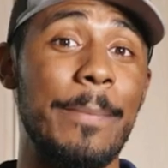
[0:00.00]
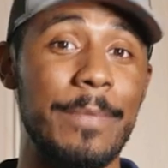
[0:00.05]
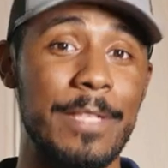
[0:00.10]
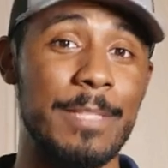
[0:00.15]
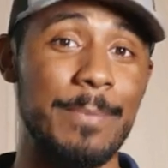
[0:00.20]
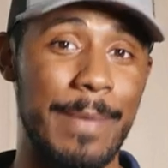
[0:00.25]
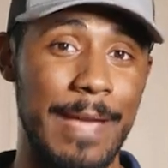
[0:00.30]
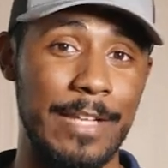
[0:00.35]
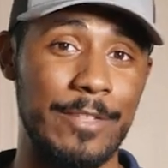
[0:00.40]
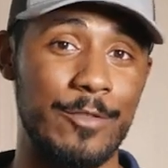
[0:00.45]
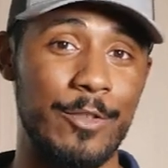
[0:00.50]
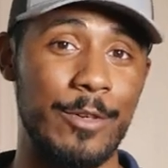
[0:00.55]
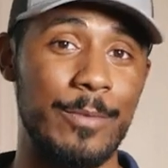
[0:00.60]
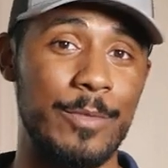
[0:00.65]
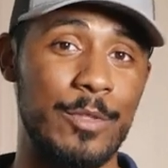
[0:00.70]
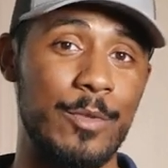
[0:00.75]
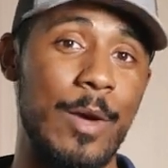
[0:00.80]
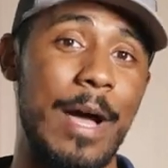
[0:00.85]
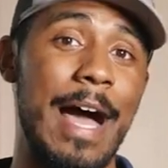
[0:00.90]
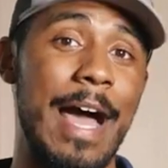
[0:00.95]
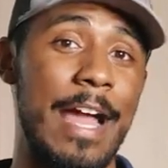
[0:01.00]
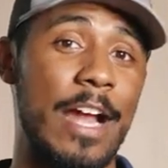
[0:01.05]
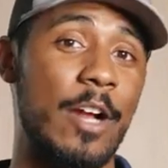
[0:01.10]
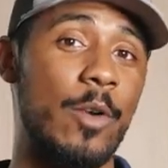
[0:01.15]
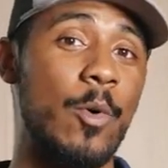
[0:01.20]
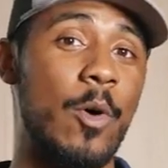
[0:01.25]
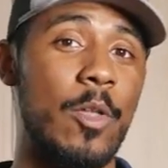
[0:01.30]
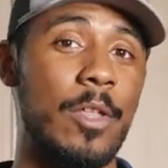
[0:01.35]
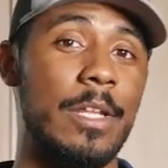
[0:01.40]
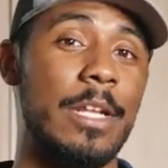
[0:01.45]
up the spectrum to a higher
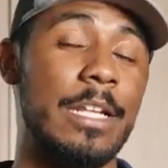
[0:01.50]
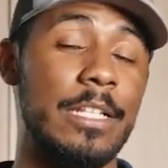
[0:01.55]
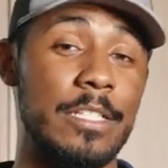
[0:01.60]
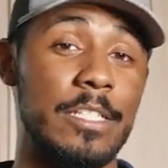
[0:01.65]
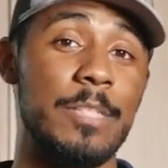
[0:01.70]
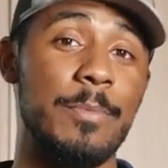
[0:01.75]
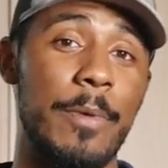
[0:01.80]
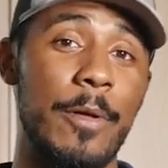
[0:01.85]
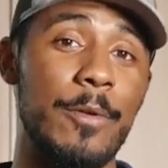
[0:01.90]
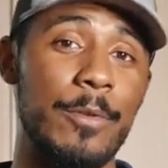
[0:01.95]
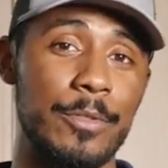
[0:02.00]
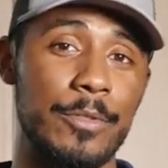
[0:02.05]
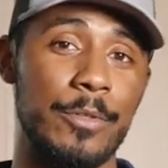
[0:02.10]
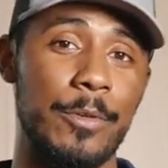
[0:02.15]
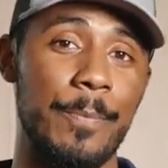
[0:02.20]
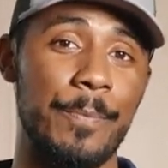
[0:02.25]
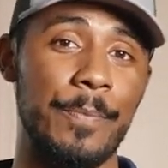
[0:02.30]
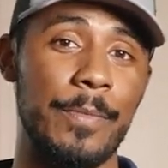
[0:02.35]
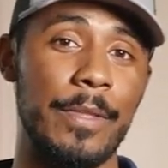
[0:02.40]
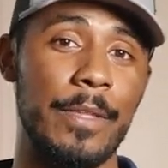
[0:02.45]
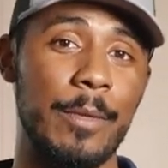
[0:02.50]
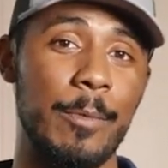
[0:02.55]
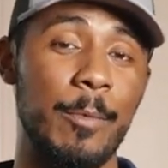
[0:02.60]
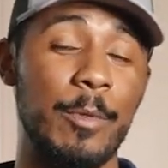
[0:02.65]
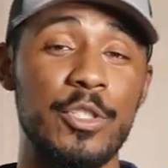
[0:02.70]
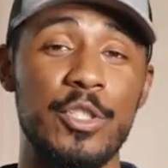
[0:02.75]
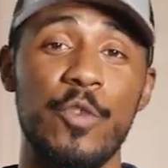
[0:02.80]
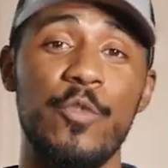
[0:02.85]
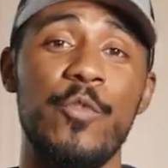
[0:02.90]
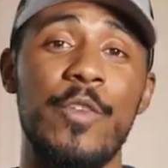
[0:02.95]
quality disposal,
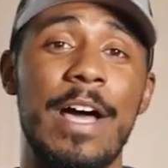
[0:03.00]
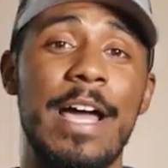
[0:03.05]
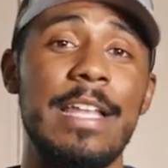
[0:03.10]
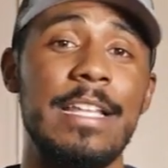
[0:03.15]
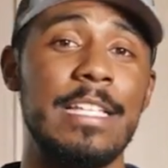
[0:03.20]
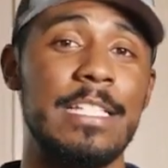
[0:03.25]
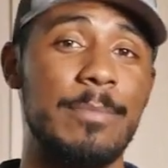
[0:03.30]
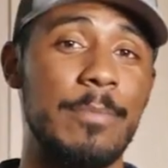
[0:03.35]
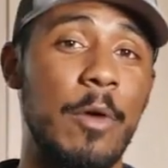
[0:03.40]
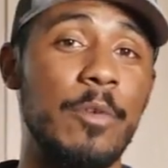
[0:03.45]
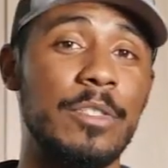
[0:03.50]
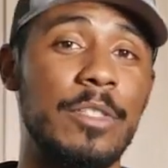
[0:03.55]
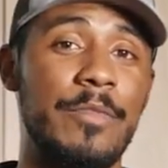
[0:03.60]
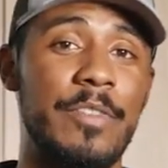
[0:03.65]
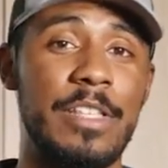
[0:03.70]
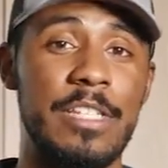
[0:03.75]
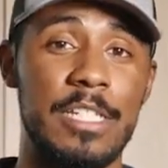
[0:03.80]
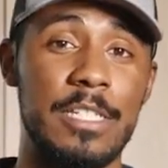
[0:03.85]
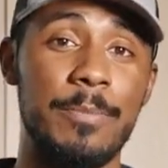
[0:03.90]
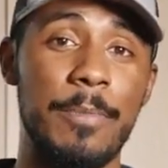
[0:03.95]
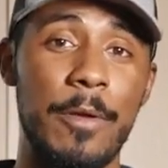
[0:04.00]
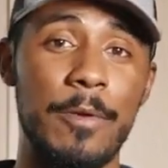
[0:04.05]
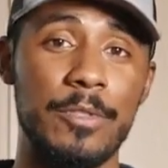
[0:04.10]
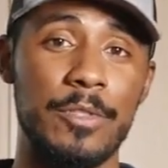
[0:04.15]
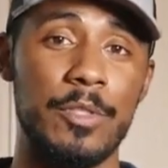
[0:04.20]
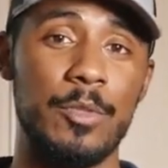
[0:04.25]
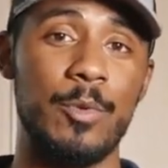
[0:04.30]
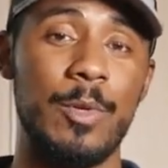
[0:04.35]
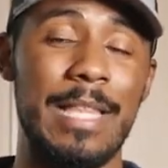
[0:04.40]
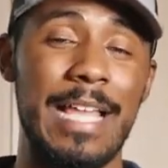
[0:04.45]
what you'll find is most of these
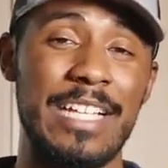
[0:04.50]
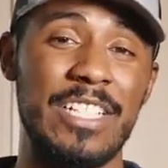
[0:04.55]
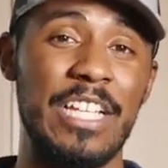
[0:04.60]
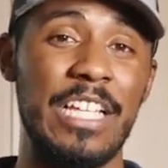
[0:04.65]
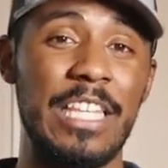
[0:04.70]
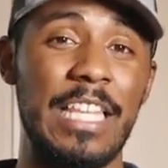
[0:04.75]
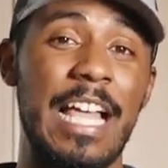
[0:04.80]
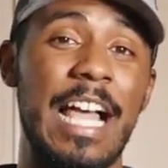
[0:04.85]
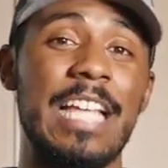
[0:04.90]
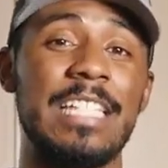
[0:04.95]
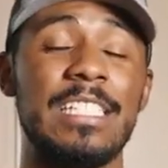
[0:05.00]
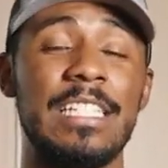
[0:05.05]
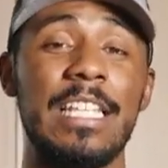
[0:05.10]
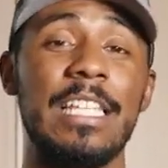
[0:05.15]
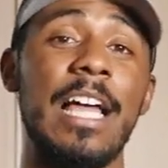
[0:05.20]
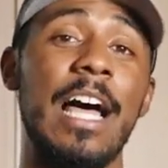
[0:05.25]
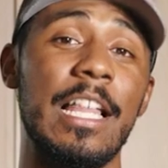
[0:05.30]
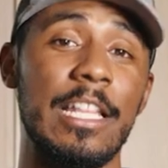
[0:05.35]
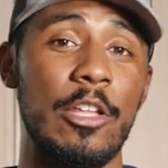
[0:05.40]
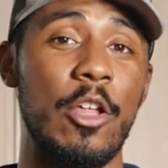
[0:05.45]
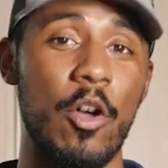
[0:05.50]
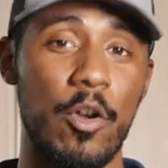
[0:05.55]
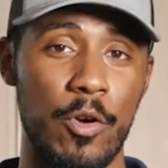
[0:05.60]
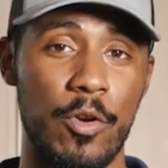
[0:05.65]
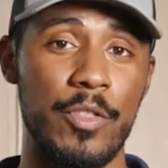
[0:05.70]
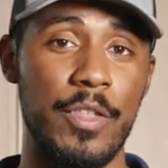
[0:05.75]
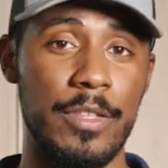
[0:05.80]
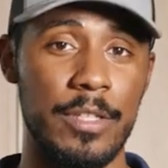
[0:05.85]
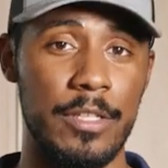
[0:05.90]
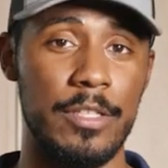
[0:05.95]
disposals will actually last a lot
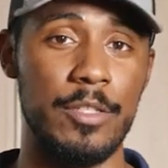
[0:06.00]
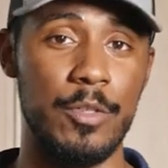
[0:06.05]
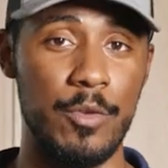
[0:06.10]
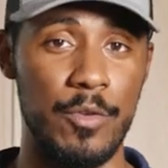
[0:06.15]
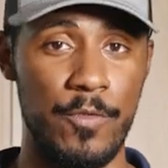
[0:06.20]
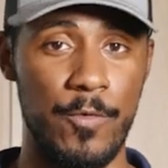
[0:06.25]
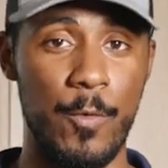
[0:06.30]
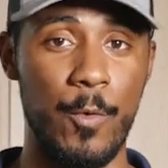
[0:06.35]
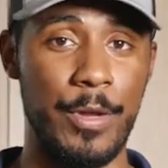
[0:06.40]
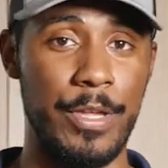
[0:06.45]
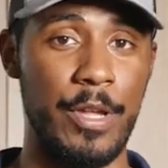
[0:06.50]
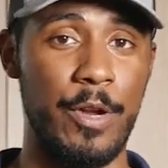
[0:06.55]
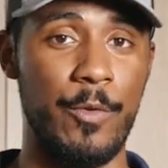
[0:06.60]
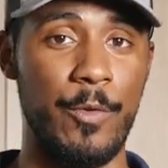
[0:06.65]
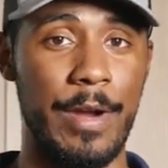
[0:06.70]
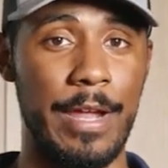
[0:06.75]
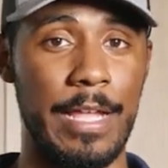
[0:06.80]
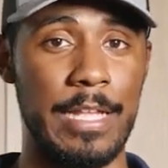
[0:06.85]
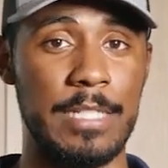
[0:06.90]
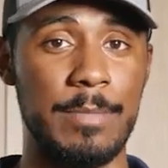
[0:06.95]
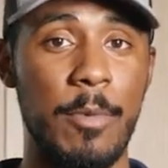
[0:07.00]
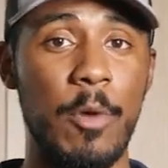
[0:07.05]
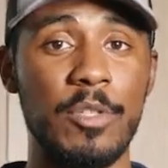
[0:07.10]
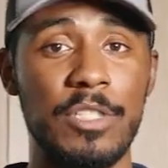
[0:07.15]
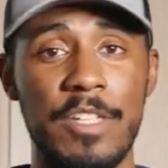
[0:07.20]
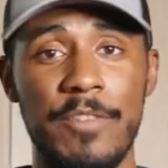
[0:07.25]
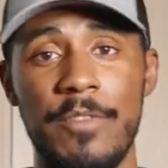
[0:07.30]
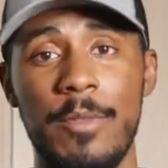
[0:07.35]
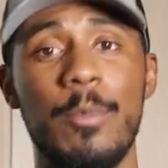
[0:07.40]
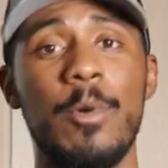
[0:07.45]
longer than the two to four year range.
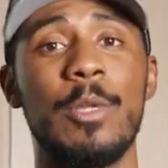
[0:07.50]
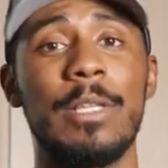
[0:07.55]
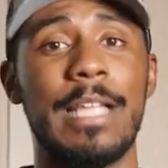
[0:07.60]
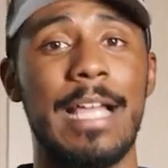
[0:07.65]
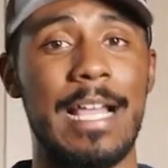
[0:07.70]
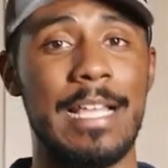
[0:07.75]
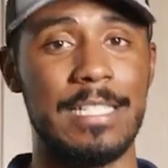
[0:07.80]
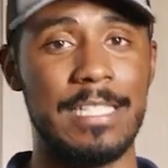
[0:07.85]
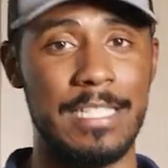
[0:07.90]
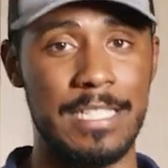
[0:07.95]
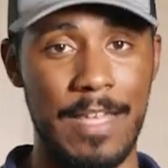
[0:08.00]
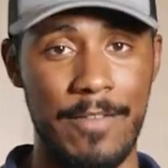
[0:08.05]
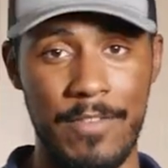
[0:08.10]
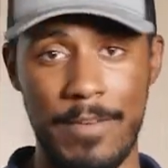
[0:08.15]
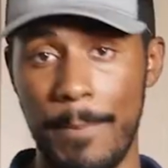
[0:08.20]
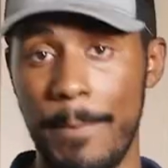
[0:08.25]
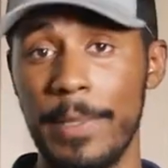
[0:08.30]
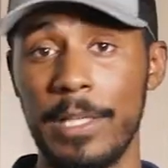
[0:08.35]
Most of them will last seven